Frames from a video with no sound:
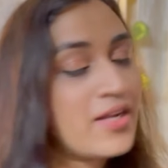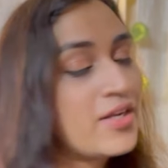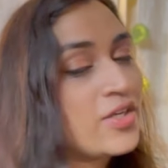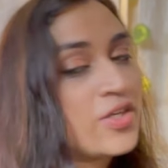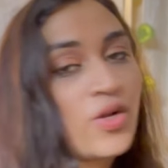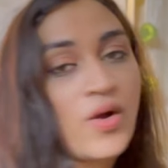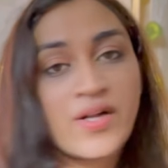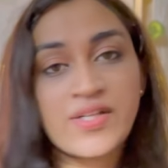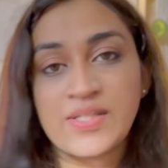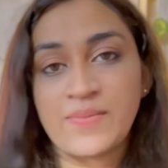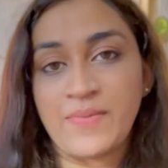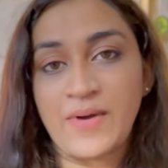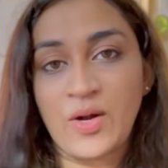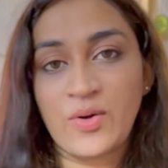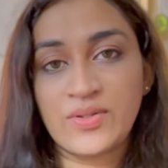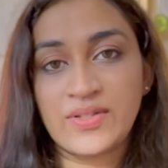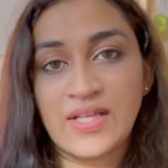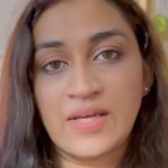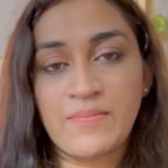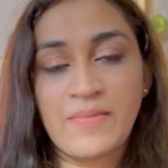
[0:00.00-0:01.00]
Not
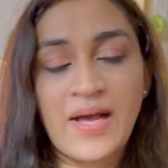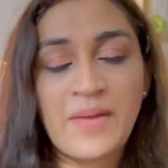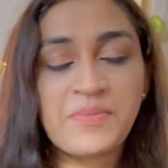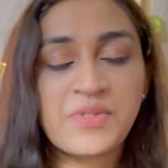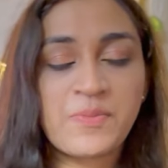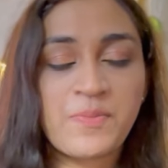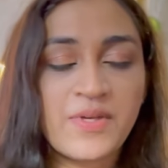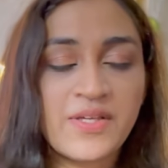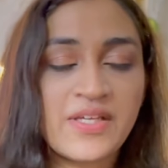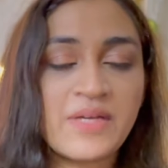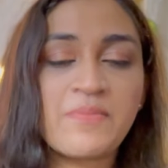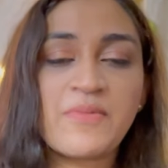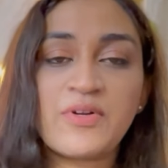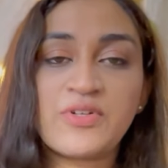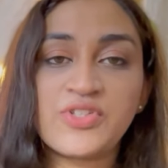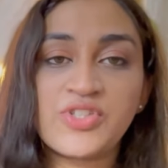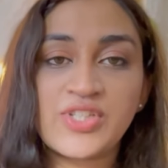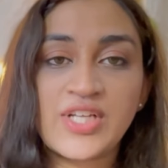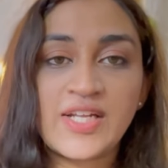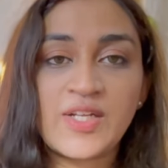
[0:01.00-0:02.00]
about them. I'm speaking about
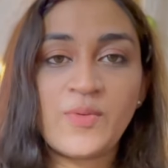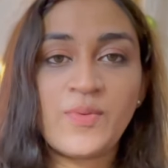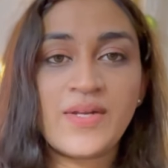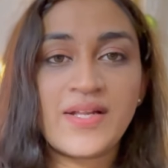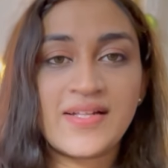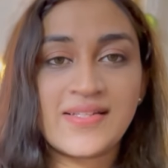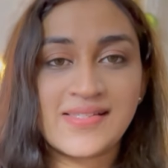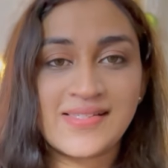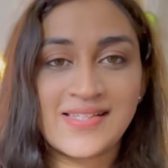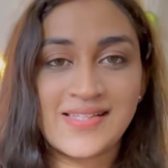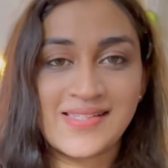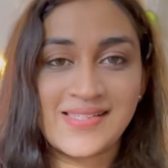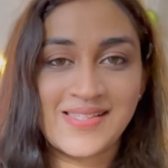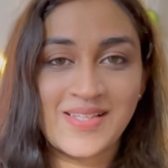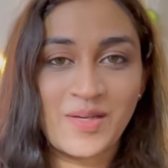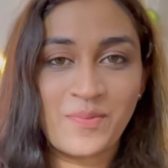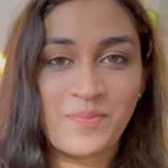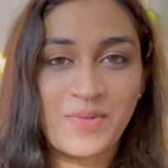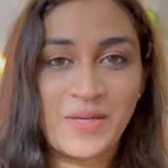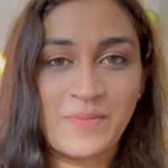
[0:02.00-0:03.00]
genuine and
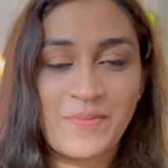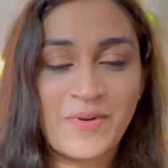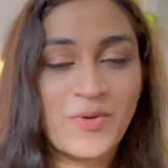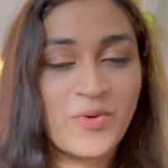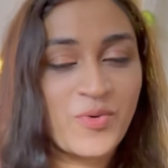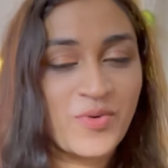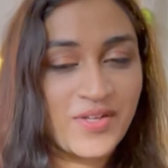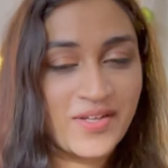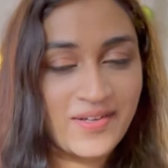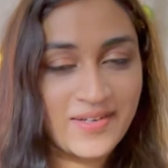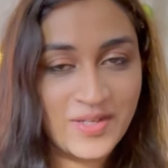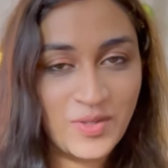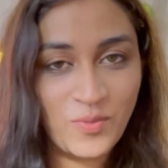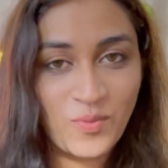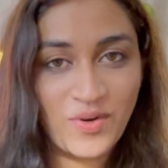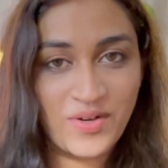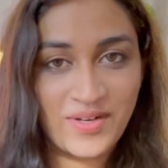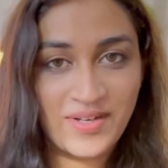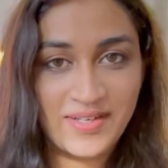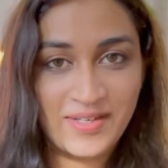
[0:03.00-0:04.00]
sincere people who really
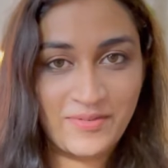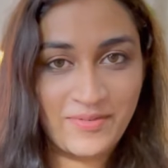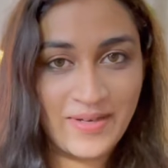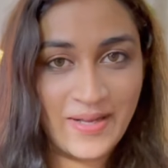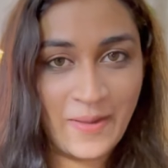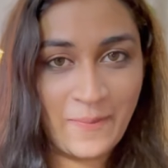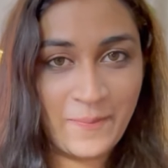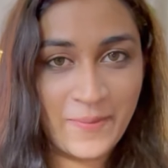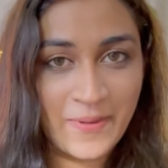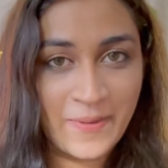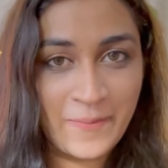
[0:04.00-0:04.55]
want to develop.